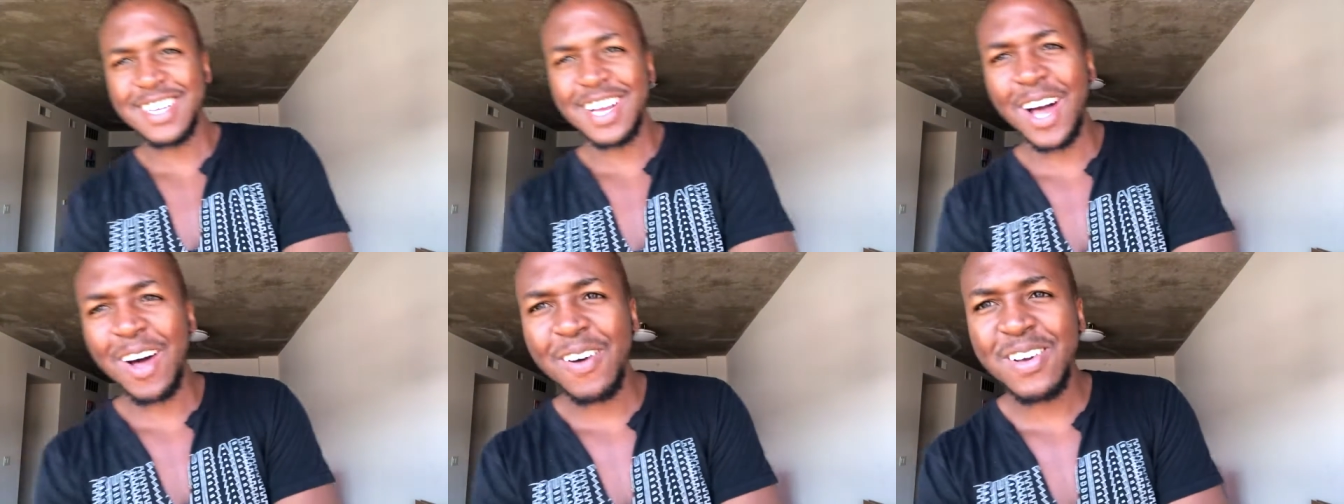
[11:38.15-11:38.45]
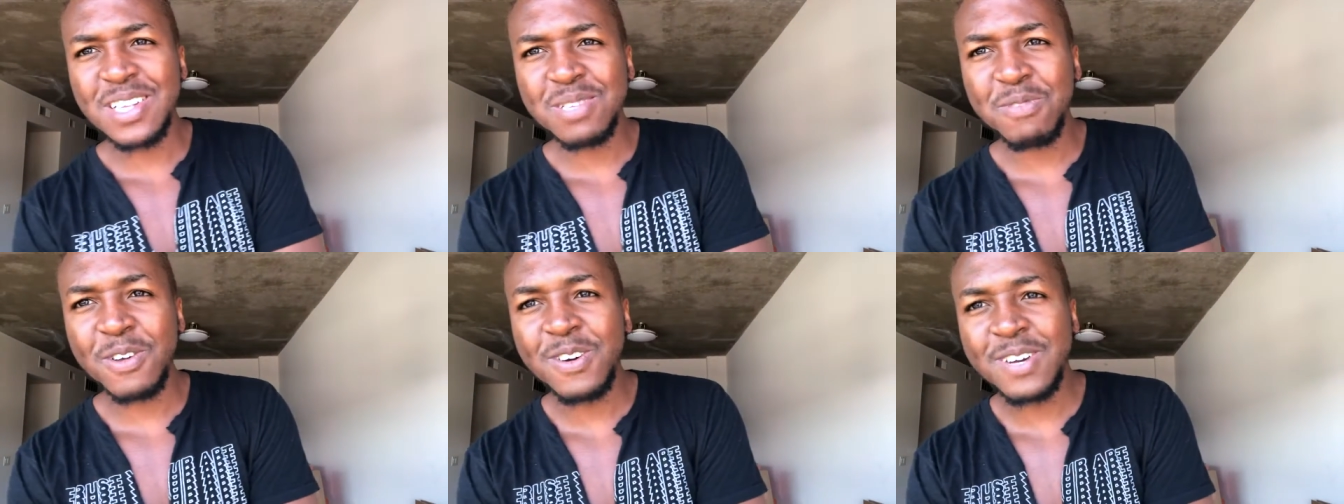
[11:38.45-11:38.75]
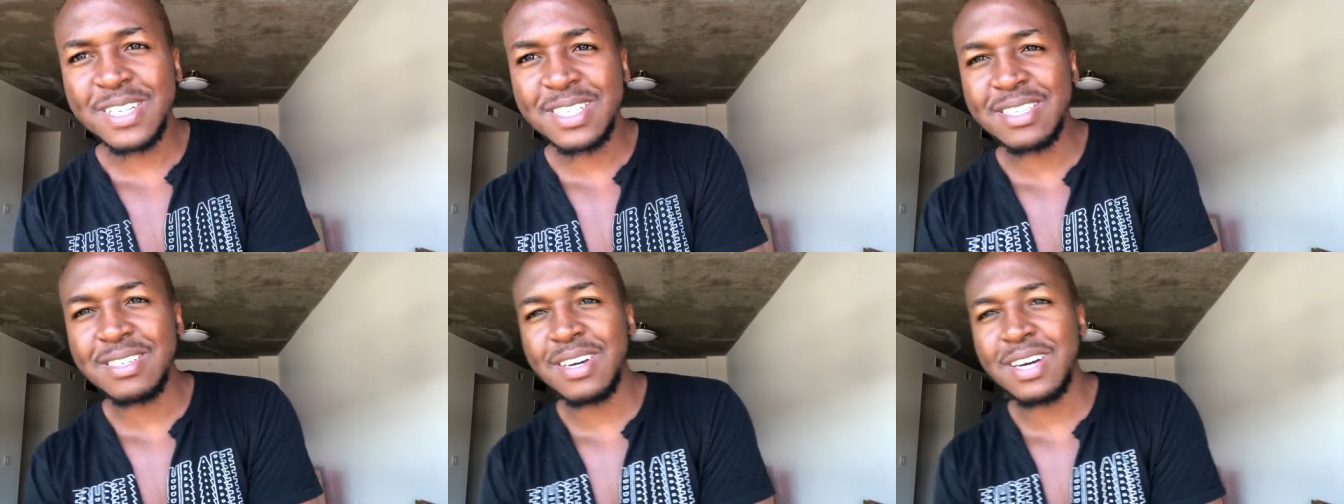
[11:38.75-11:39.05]
Always
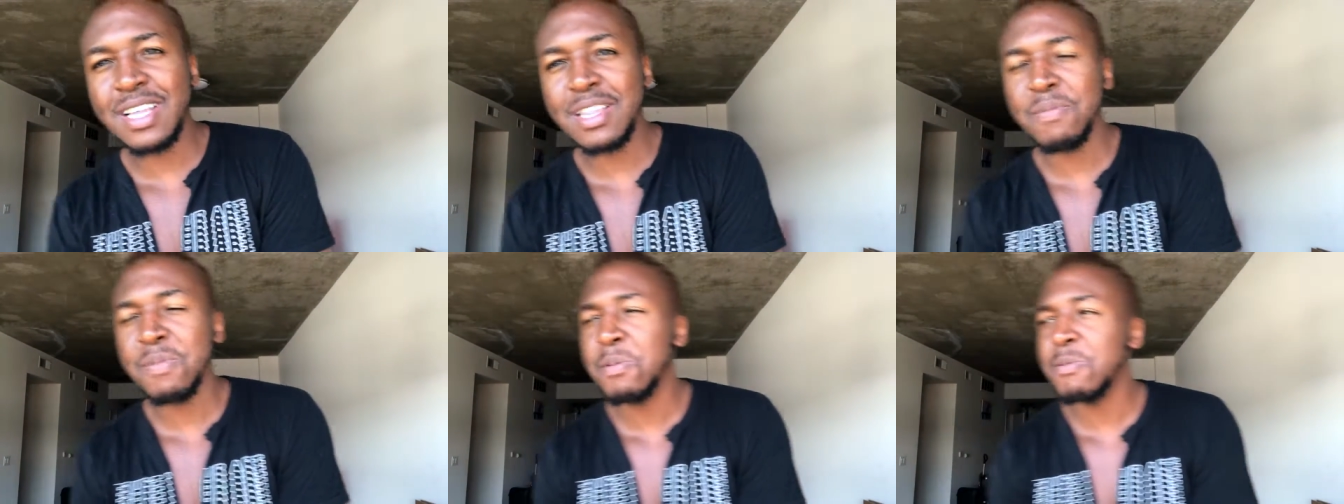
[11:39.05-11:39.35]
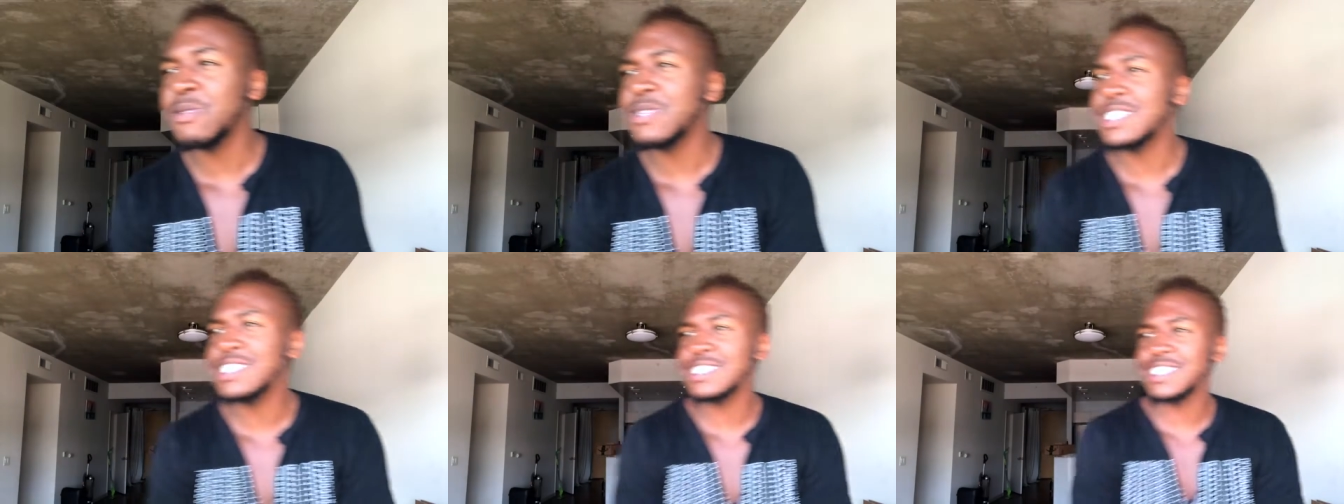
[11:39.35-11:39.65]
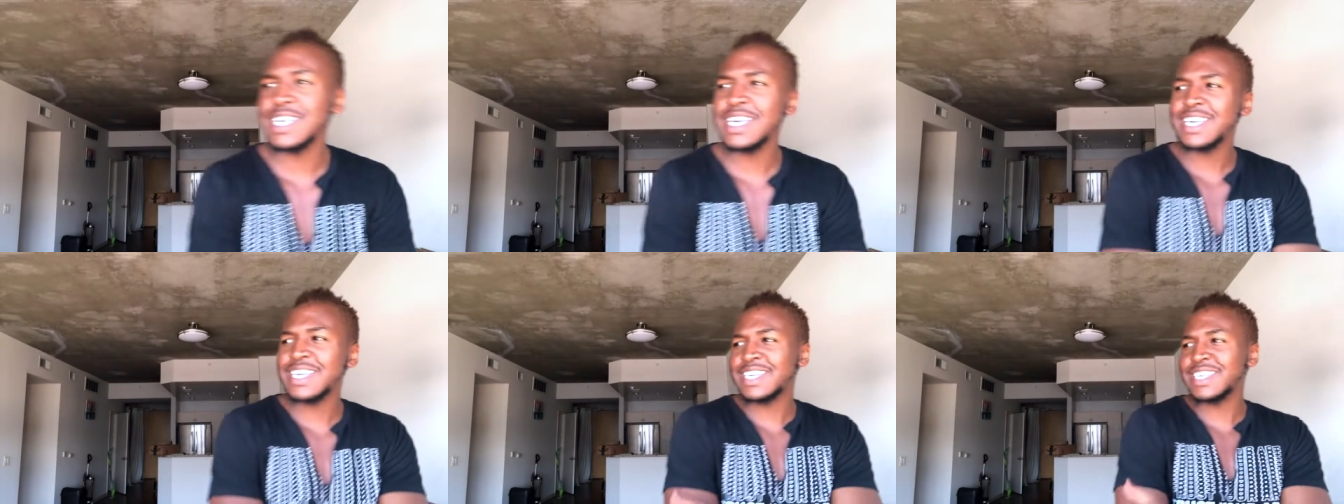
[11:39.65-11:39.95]
focus on other people's
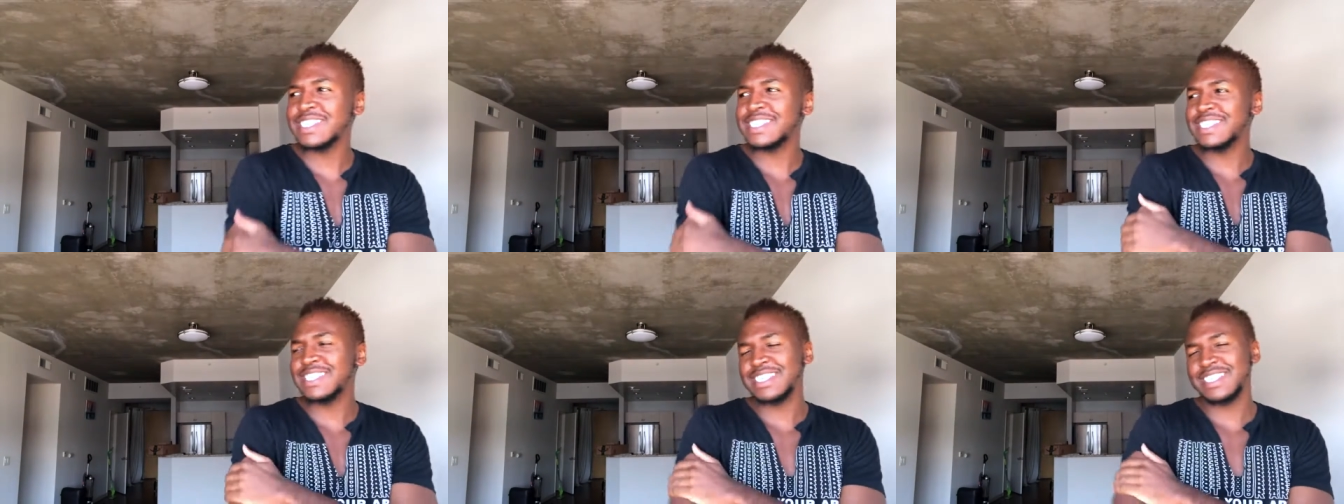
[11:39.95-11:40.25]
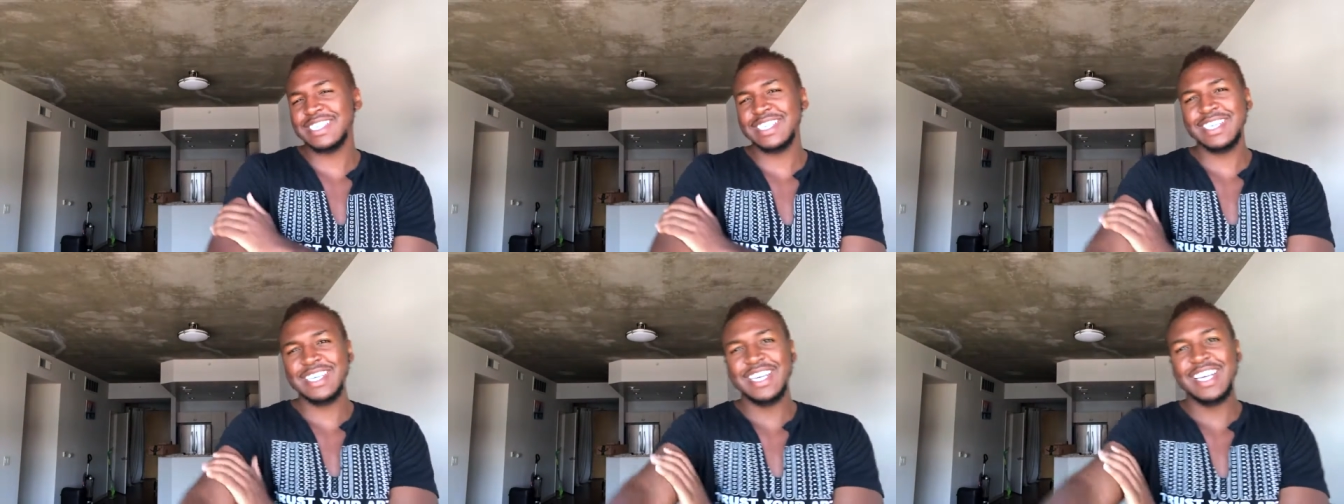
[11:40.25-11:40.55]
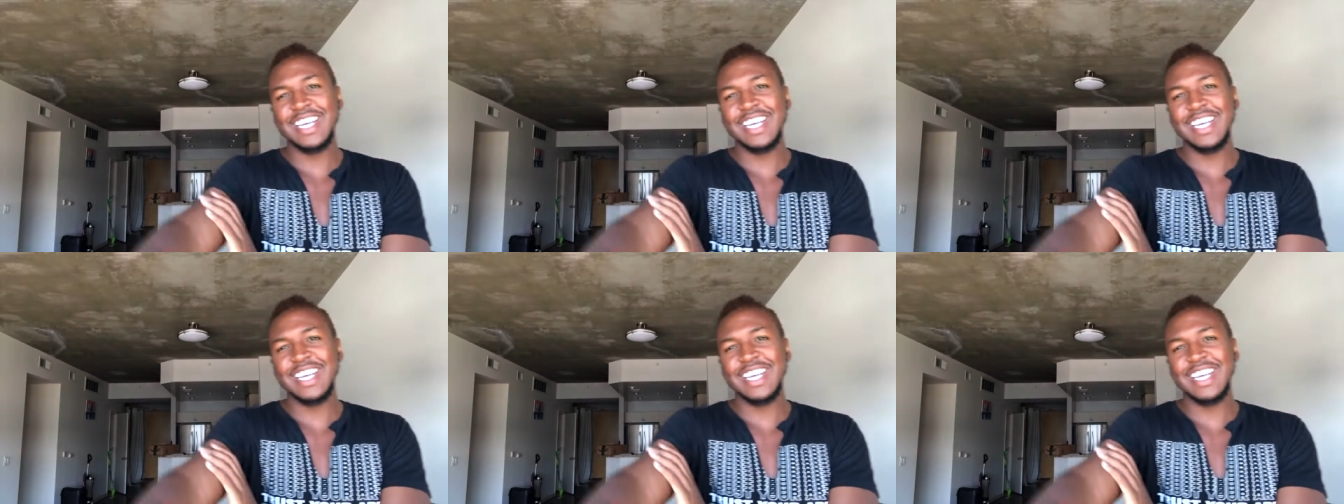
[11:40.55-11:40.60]
sins.